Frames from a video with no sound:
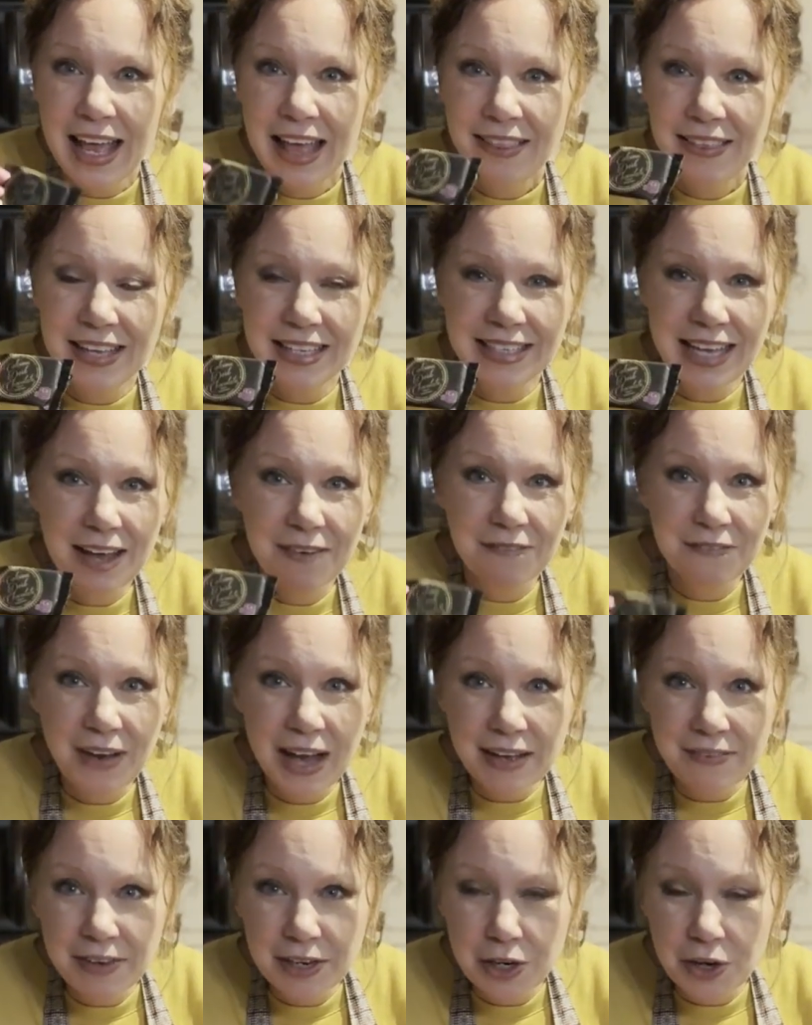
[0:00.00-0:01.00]
These have
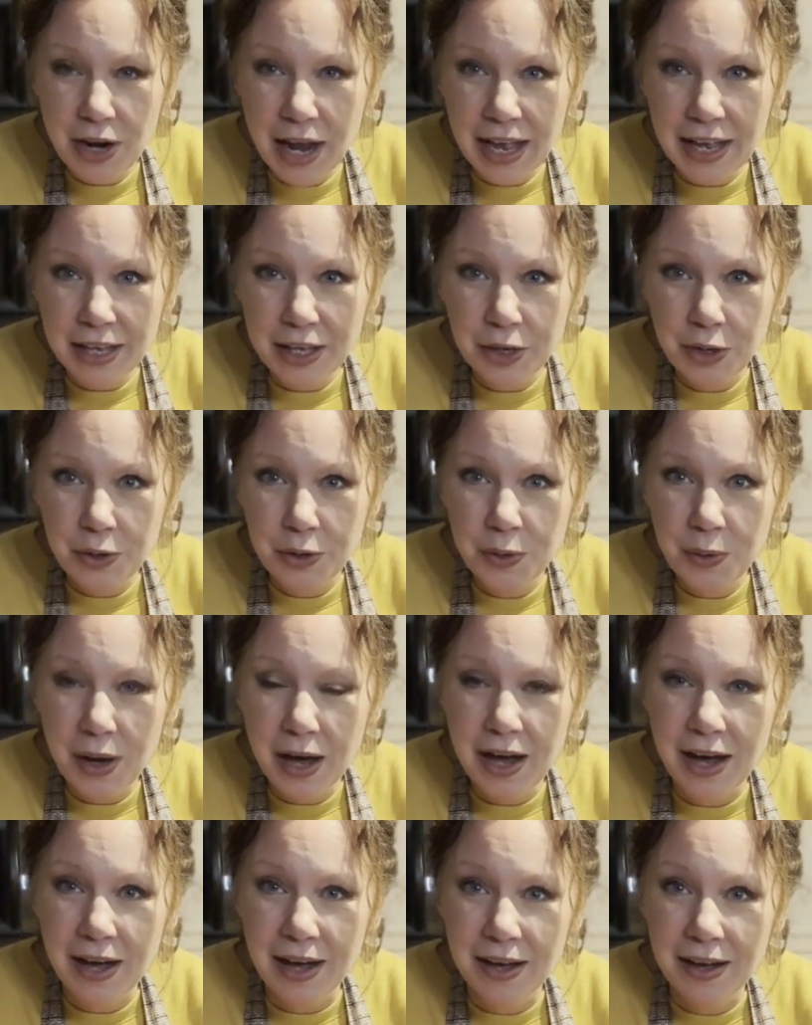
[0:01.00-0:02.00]
500 IU
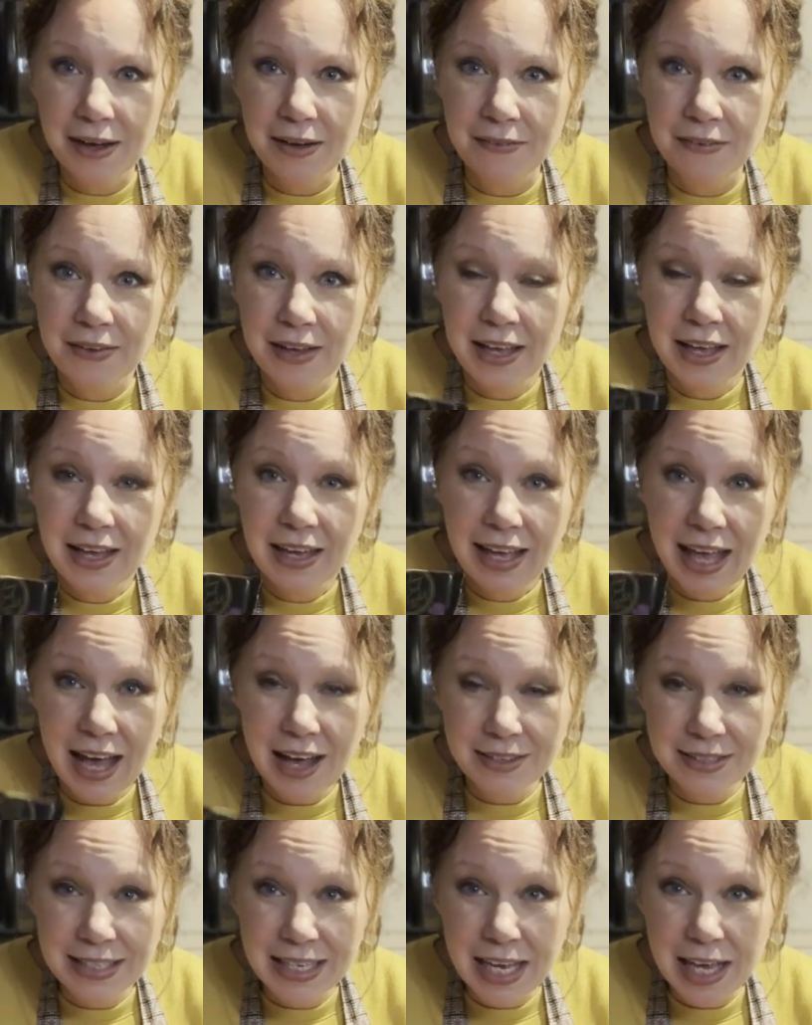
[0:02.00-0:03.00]
of
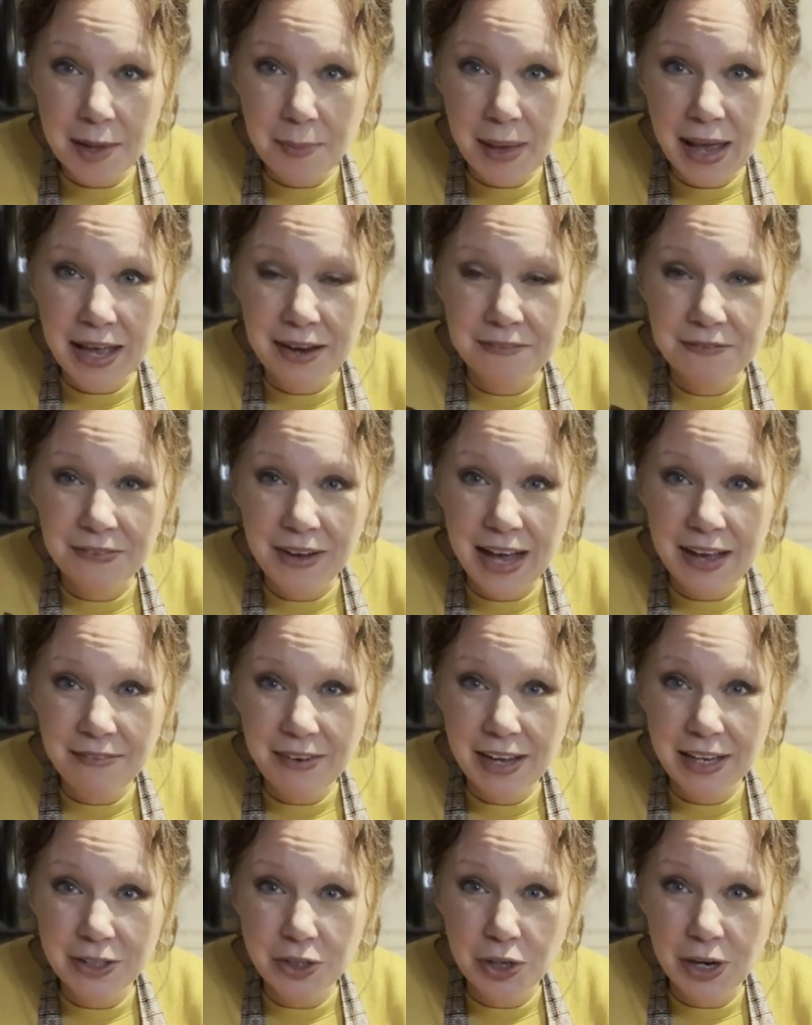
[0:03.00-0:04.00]
calcium and
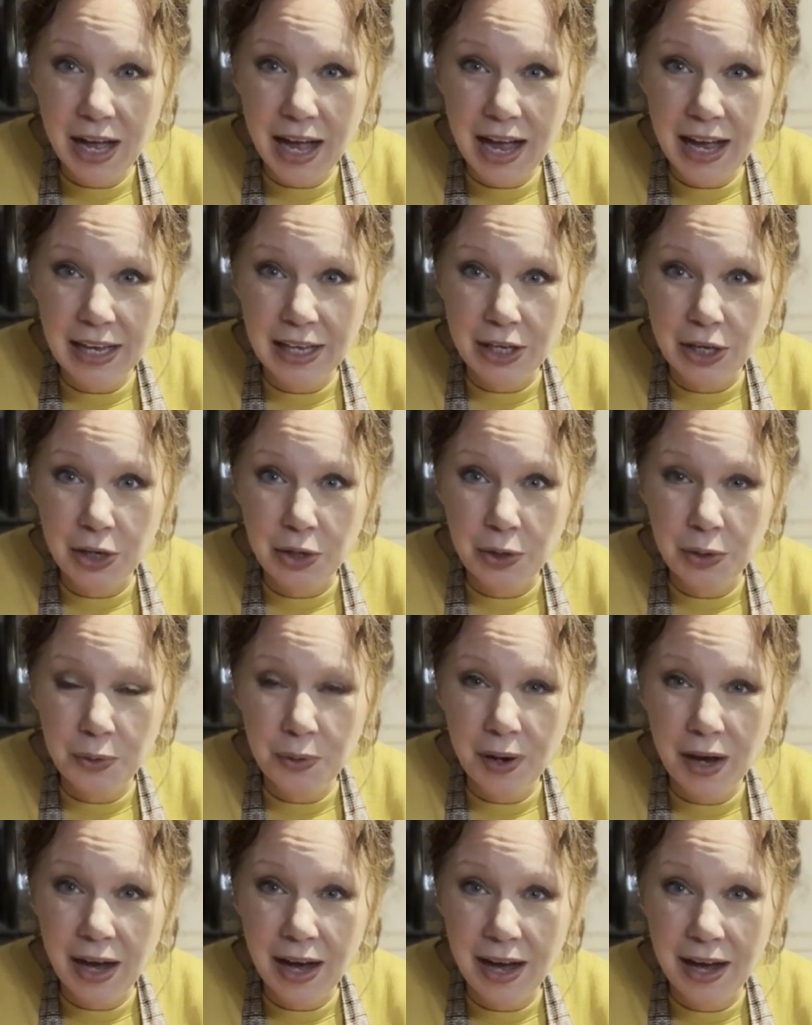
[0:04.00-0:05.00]
500
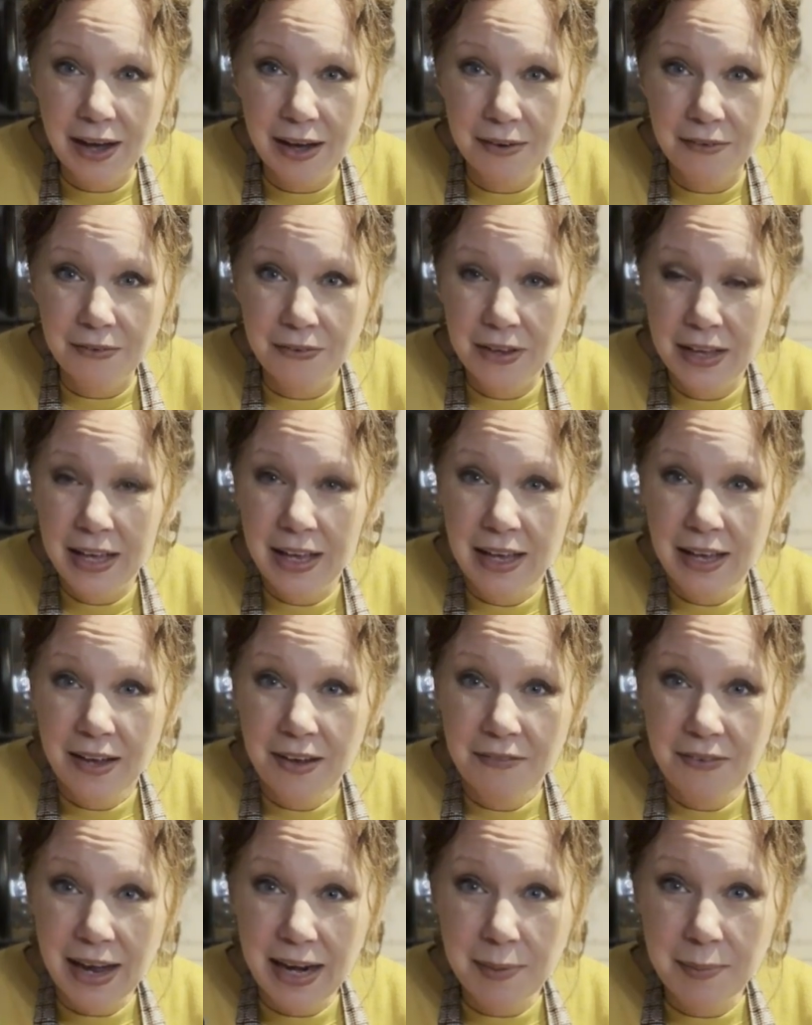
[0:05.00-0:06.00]
IU of
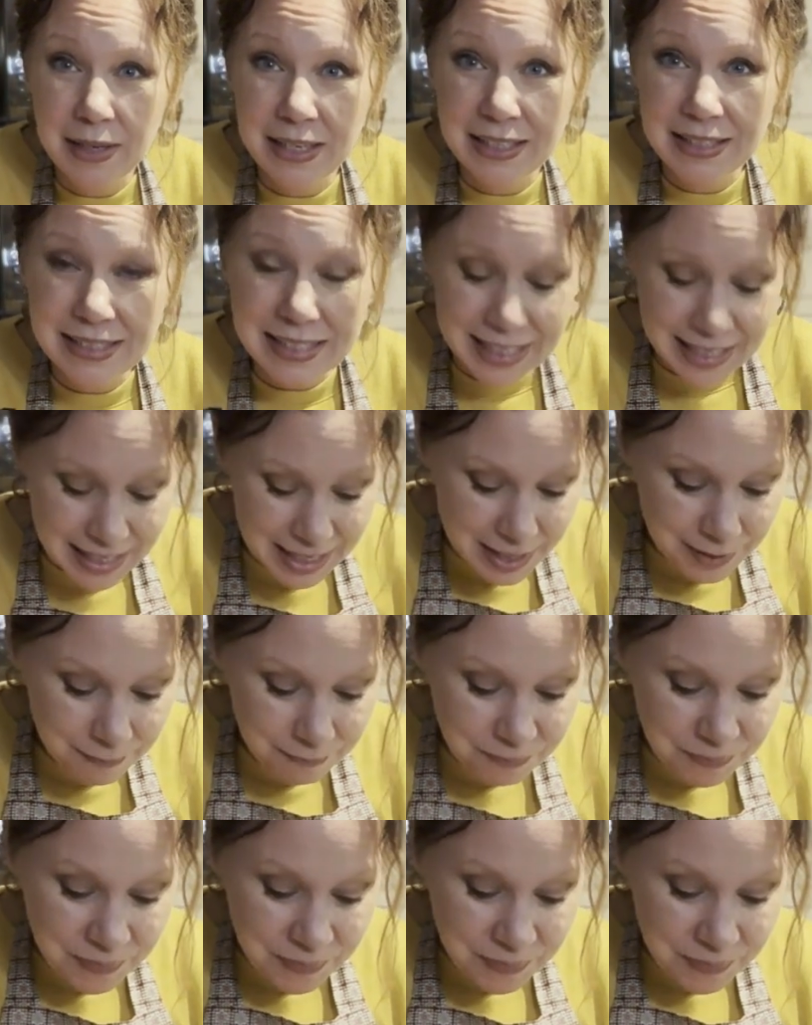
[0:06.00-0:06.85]
vitamin D.